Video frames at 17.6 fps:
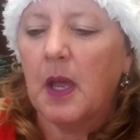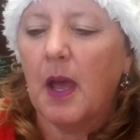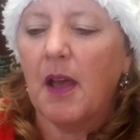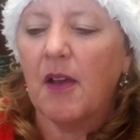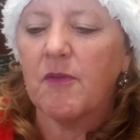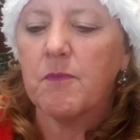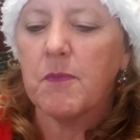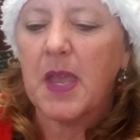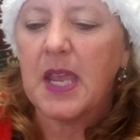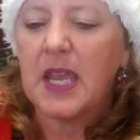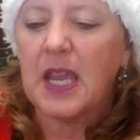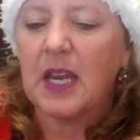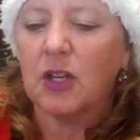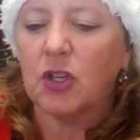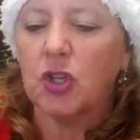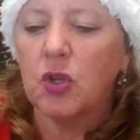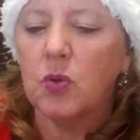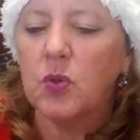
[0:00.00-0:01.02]
of
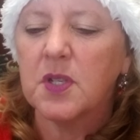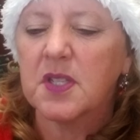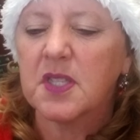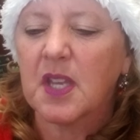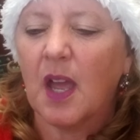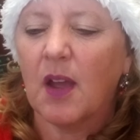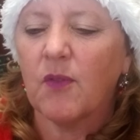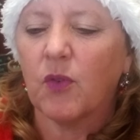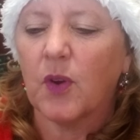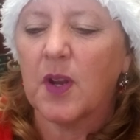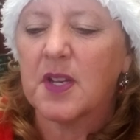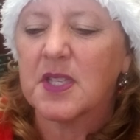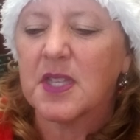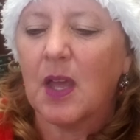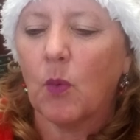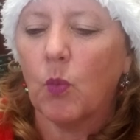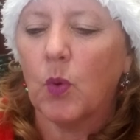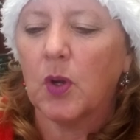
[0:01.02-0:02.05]
making new discoveries
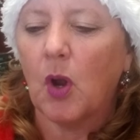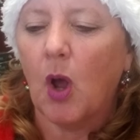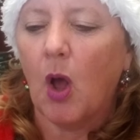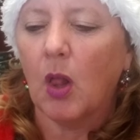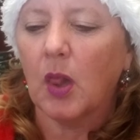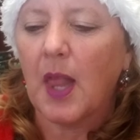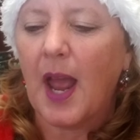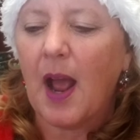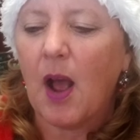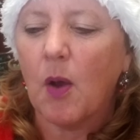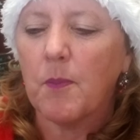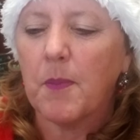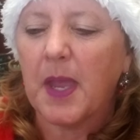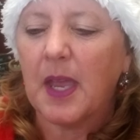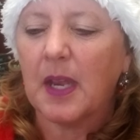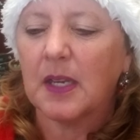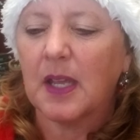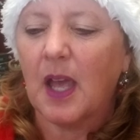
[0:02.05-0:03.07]
that would allow
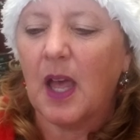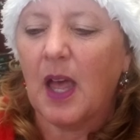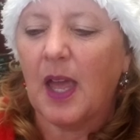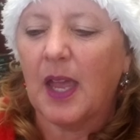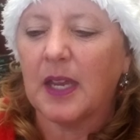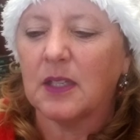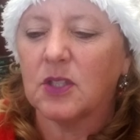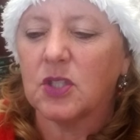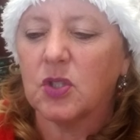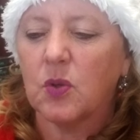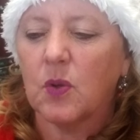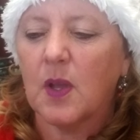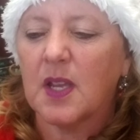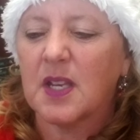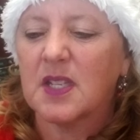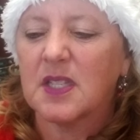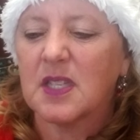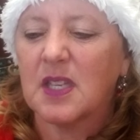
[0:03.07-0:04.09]
mankind to